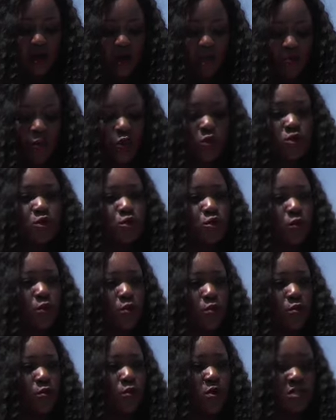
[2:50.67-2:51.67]
More
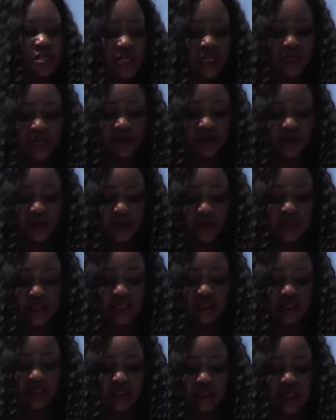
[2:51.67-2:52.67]
so, water levels
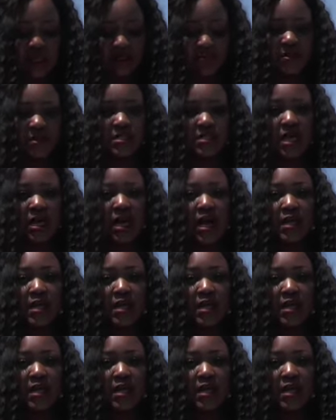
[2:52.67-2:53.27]
in the dams